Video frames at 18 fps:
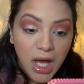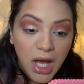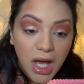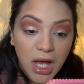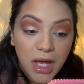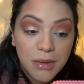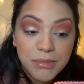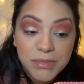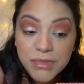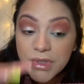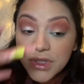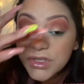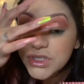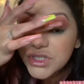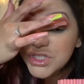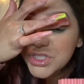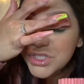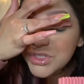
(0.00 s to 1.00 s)

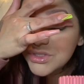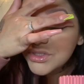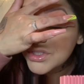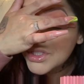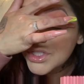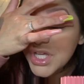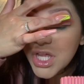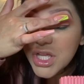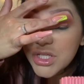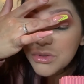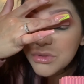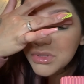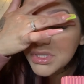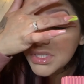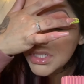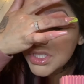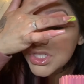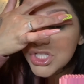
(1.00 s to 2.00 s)
I'm
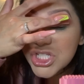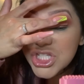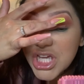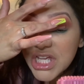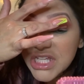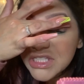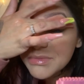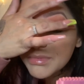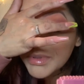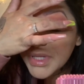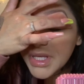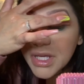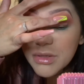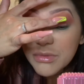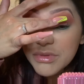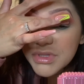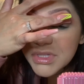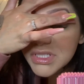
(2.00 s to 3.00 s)
genuinely just
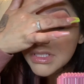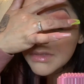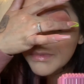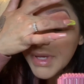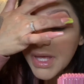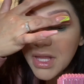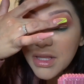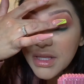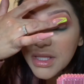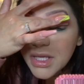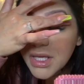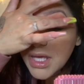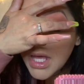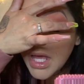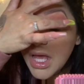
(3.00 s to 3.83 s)
playing with this palette.